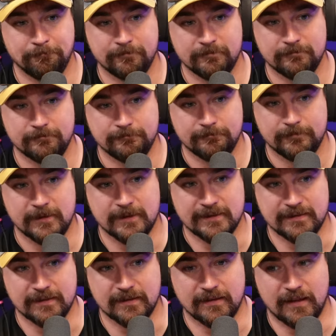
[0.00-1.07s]
Yeah, do it
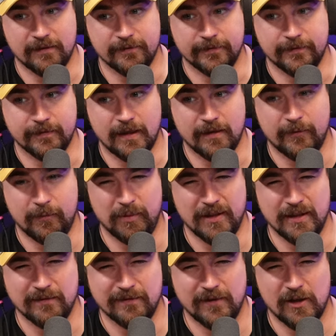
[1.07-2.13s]
because uh, I've I've
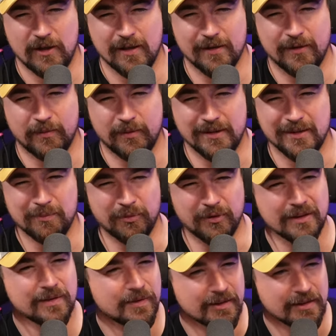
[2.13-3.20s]
played Fallout Three
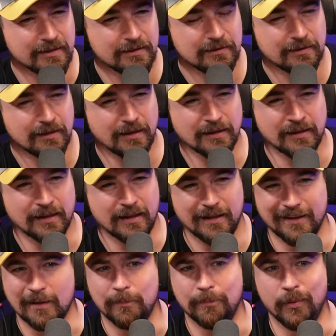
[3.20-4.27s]
briefly and I kind
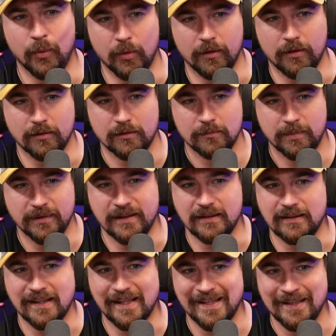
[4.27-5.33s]
of got bored, but the
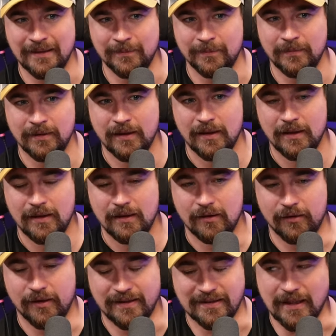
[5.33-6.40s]
game. Mm -hmm
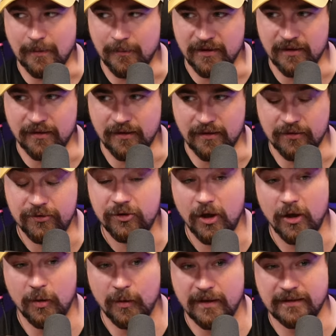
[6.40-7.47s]
not the game, the the
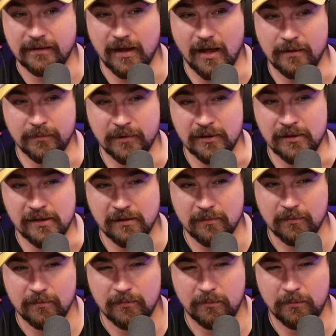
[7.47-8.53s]
show has gotten me
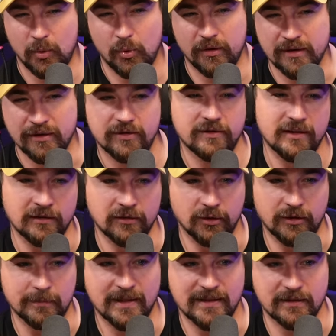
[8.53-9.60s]
more interested in
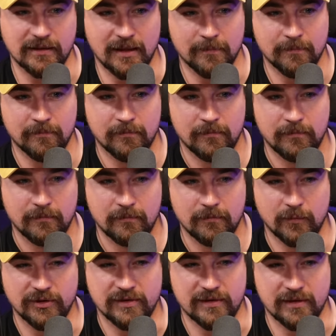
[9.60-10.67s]
looking about the game. Right.
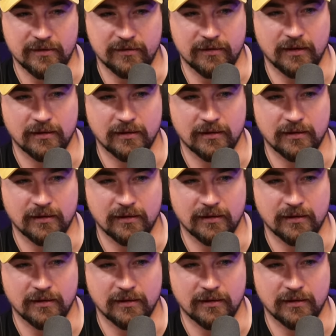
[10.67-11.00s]
Which is interesting.